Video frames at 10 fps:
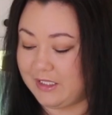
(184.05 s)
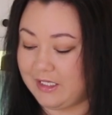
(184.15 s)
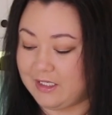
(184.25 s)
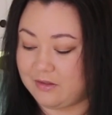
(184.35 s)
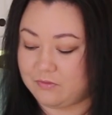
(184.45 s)

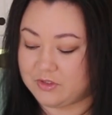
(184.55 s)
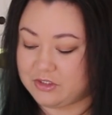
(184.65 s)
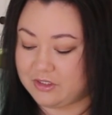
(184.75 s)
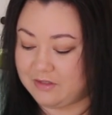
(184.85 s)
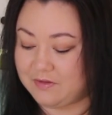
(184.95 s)
and once
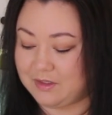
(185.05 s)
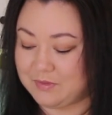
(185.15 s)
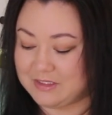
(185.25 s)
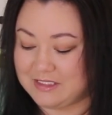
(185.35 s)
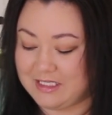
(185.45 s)
you get everything
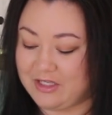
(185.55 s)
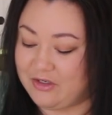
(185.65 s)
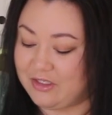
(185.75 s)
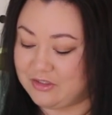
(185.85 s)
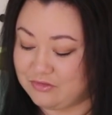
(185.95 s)
mixed together,
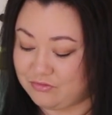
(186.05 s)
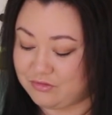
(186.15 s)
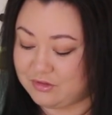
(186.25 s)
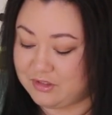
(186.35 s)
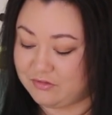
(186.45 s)
it is
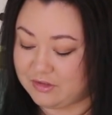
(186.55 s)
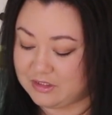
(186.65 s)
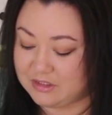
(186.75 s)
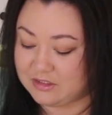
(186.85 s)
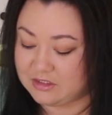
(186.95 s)
really, really
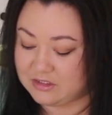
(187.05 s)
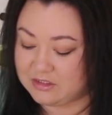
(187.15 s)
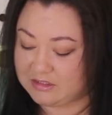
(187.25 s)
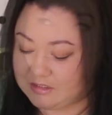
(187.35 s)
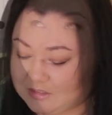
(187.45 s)

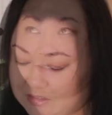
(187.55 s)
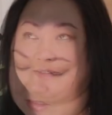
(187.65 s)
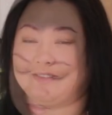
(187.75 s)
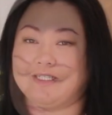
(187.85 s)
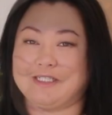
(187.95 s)
delicious.
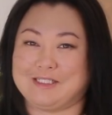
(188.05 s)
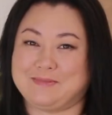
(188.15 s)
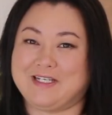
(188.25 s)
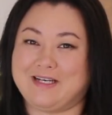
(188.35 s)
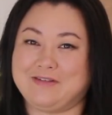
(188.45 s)
So
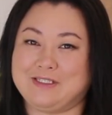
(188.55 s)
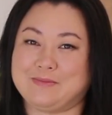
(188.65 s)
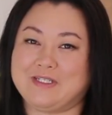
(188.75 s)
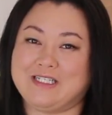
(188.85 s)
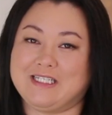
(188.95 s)
my oven's
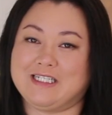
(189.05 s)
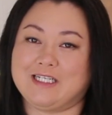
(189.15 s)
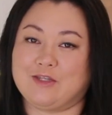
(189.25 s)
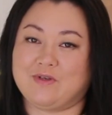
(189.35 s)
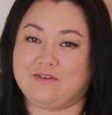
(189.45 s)
preheated
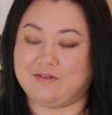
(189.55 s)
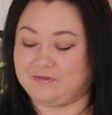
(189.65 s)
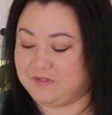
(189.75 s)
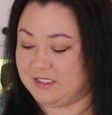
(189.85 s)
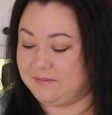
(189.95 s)
at
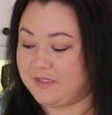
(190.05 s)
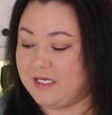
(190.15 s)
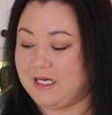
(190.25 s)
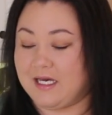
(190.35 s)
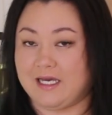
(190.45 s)
350.
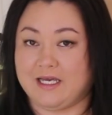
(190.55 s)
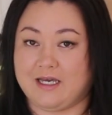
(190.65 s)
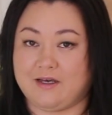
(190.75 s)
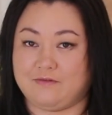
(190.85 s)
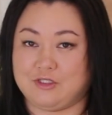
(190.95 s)
I
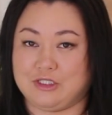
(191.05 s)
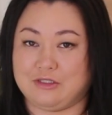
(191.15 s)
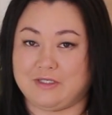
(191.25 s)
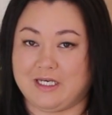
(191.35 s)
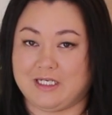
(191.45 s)
have
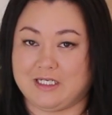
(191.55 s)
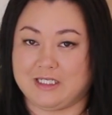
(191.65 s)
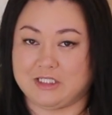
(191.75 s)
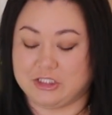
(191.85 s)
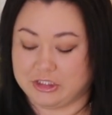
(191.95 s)
2
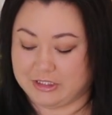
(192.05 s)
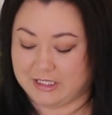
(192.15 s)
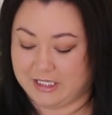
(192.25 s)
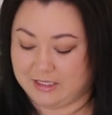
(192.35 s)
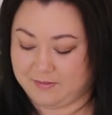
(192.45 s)
8-inch
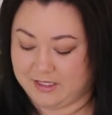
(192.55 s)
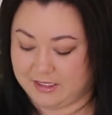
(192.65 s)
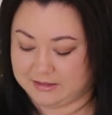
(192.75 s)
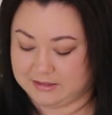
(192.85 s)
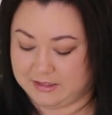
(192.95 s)
cake
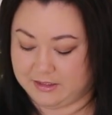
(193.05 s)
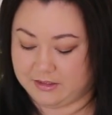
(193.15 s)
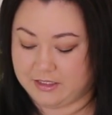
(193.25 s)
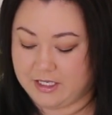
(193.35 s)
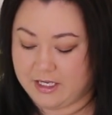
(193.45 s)
pans
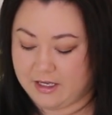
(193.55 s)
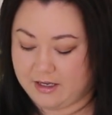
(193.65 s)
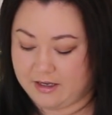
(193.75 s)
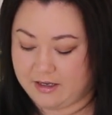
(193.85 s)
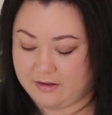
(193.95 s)
here.
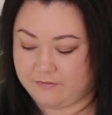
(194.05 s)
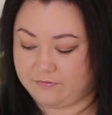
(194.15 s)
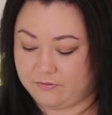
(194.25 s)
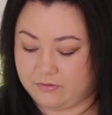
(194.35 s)
I've